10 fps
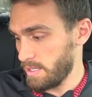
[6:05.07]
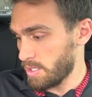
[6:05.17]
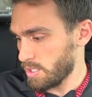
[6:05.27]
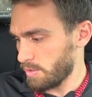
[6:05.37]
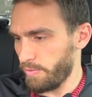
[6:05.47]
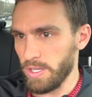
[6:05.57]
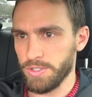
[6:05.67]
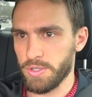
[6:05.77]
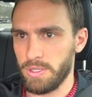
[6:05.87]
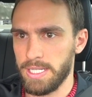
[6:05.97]
it just
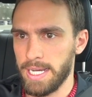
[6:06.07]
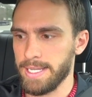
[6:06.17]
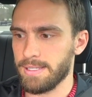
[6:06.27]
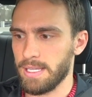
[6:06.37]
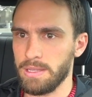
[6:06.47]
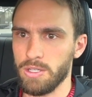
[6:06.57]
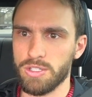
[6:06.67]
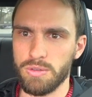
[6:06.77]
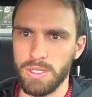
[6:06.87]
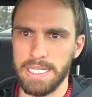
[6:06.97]
feels really nice. It
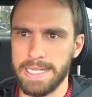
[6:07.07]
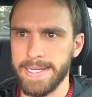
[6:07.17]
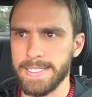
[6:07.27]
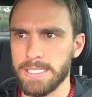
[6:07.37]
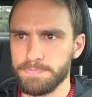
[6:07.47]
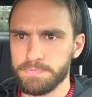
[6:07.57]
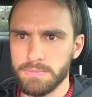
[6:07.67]
looks really nice.